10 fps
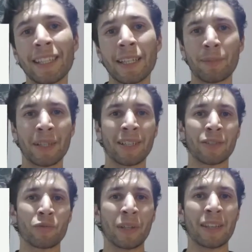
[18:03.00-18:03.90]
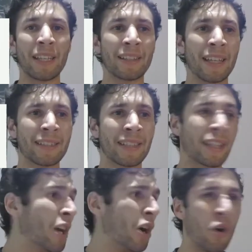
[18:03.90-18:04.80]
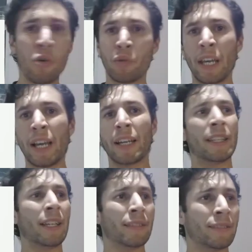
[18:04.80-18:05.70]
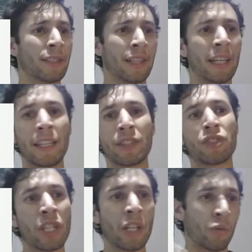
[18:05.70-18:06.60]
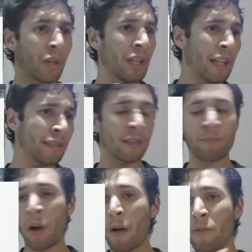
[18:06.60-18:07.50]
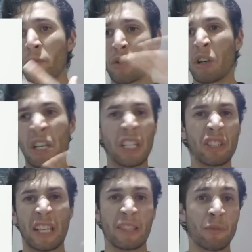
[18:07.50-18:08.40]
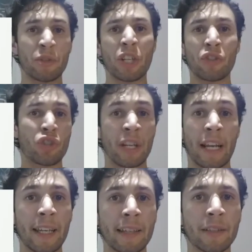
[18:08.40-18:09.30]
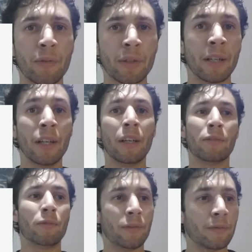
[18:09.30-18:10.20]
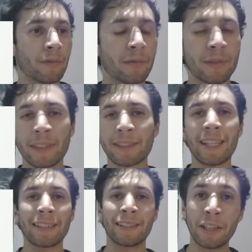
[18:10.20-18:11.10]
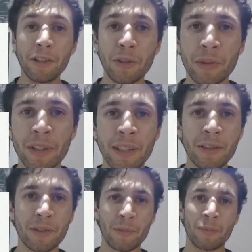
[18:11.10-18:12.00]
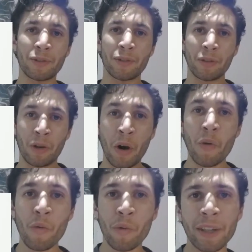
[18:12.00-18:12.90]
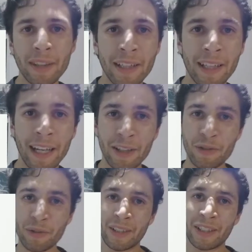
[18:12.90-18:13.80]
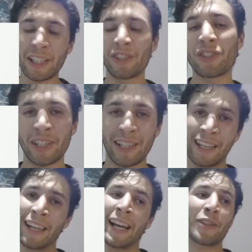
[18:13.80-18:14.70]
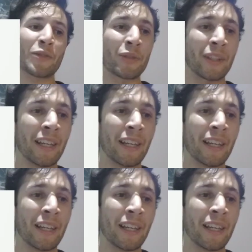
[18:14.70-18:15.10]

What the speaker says: it because we think that it's like, oh yeah, he has ADHD, or he has this problem, or he just has so much energy and I can't deal with it. Well, that's not dealing with it. You're supposed to go with it and actually teach it and actually